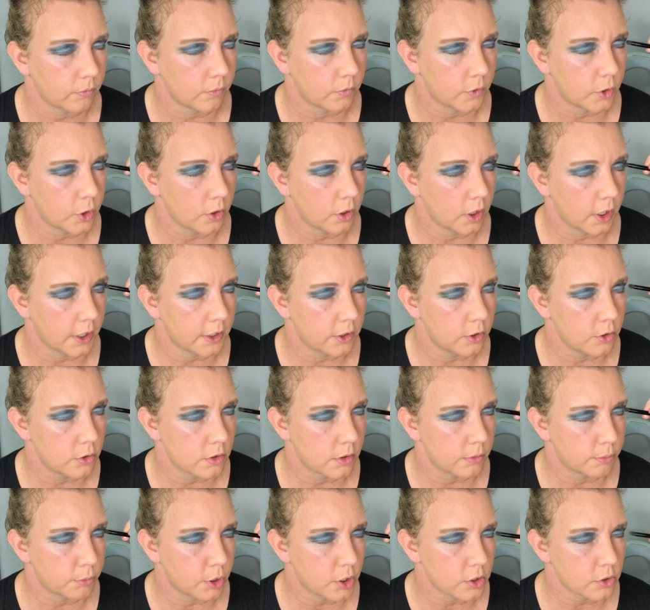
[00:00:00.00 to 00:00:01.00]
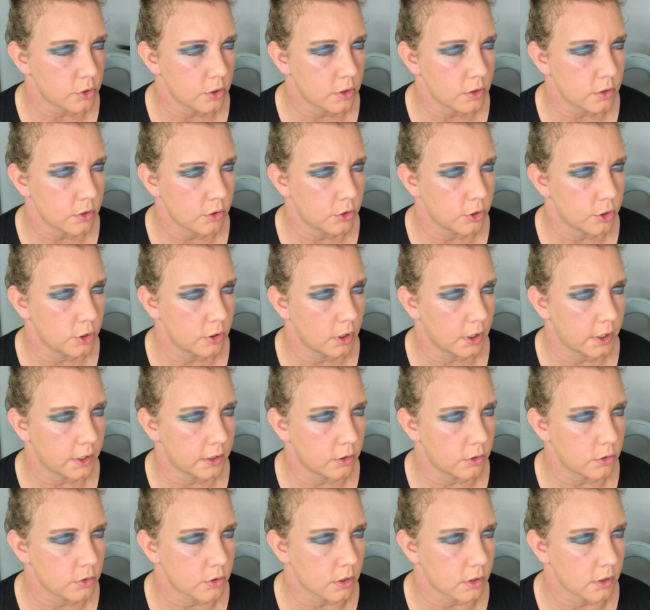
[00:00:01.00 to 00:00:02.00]
Do you like using brushes or do you like
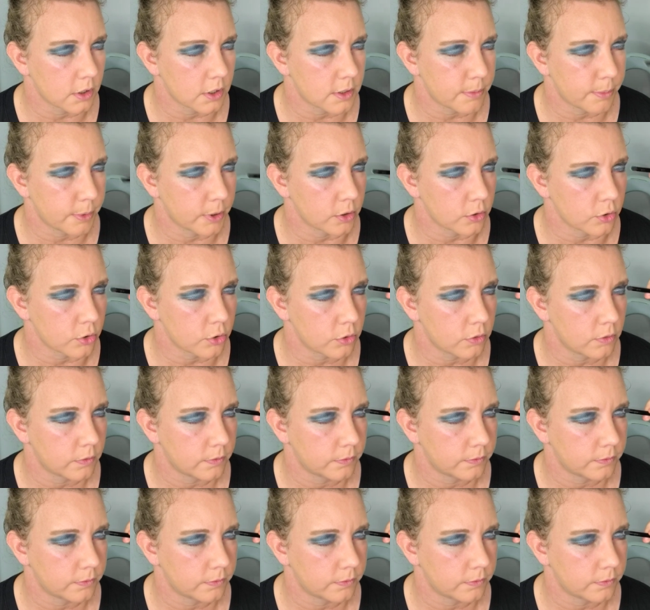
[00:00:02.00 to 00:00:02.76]
using the sponge?